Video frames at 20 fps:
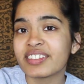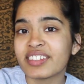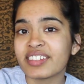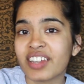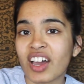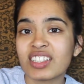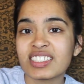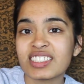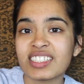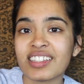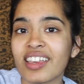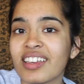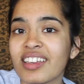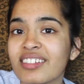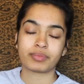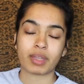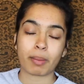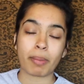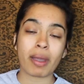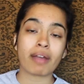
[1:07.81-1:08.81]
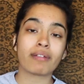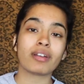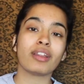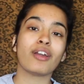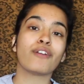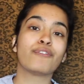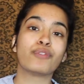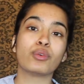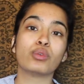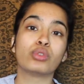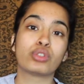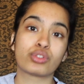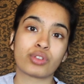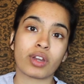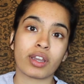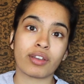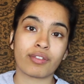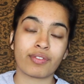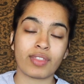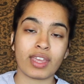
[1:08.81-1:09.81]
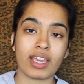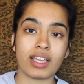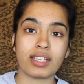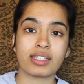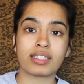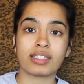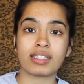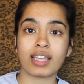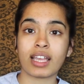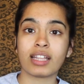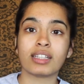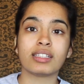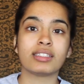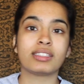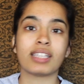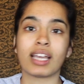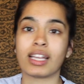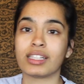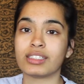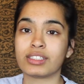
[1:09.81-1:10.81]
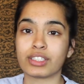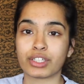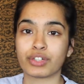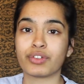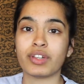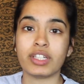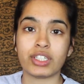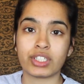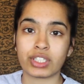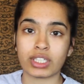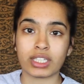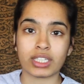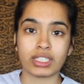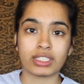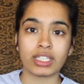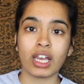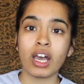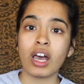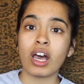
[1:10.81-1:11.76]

Nasty. Apparently at full strength, these scents and secretions